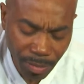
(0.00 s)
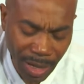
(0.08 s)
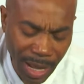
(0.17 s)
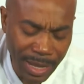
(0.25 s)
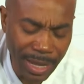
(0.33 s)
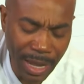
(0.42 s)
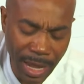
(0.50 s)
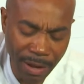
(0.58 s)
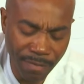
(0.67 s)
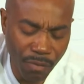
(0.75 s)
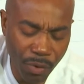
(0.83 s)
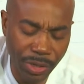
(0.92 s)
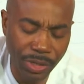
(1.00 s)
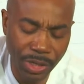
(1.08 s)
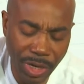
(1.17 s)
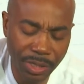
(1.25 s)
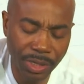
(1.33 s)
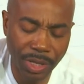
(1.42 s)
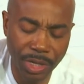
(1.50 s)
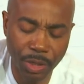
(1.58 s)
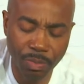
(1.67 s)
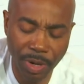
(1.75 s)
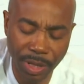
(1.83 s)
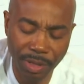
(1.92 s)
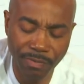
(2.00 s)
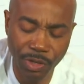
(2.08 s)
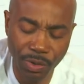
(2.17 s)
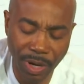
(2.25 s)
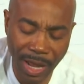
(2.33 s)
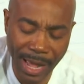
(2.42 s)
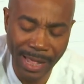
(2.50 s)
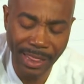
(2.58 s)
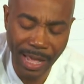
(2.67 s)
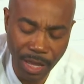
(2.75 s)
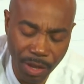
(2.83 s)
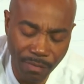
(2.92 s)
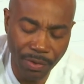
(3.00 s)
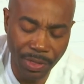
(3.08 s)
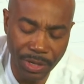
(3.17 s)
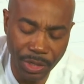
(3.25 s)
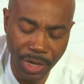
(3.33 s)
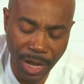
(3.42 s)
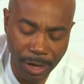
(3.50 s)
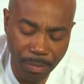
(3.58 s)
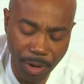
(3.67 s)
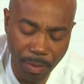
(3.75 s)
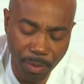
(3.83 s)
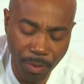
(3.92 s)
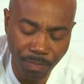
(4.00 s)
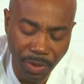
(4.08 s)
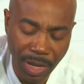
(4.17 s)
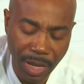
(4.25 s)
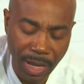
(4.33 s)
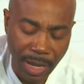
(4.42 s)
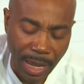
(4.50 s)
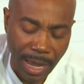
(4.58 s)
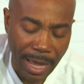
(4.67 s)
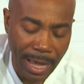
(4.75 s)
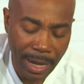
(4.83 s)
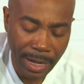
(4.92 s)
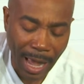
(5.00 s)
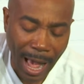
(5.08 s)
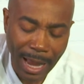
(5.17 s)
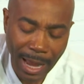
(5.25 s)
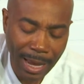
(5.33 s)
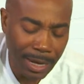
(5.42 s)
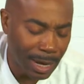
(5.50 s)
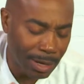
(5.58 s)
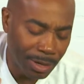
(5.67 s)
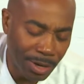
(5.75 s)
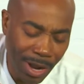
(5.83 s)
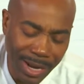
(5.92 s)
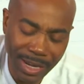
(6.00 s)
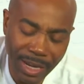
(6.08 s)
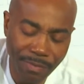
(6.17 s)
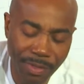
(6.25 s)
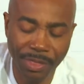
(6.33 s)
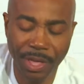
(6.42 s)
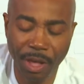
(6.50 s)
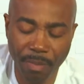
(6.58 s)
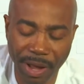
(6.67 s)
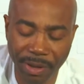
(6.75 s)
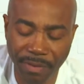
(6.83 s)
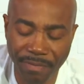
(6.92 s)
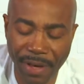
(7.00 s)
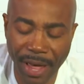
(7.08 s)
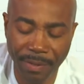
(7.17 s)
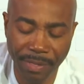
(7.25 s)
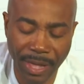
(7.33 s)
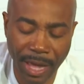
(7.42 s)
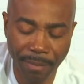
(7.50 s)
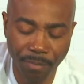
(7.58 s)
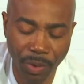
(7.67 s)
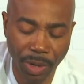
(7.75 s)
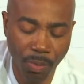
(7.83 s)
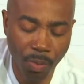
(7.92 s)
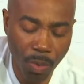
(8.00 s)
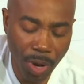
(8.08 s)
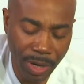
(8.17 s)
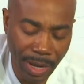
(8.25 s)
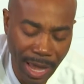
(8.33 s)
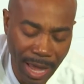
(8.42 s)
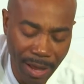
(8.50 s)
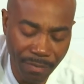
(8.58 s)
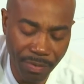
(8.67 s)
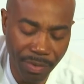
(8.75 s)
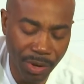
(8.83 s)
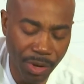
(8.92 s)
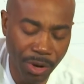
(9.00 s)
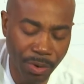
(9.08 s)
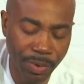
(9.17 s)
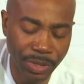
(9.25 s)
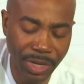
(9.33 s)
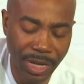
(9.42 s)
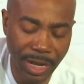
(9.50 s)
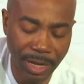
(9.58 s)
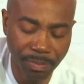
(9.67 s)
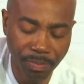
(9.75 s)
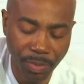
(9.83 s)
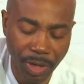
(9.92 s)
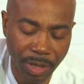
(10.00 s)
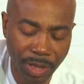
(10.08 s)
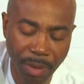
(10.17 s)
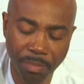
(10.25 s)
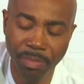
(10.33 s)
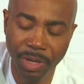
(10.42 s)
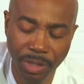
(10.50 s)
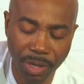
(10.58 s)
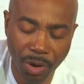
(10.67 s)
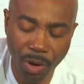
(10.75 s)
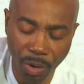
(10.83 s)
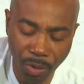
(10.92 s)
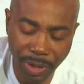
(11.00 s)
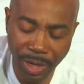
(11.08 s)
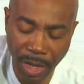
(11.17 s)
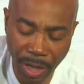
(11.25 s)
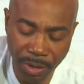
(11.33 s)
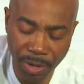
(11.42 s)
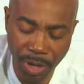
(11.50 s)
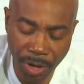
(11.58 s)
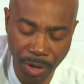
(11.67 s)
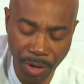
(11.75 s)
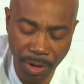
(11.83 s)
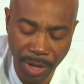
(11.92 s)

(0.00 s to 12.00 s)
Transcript: again for just this month of July. Thank you for these young people. And I didn't even think about the fact that one half of the year was cut. They missed a whole nother year.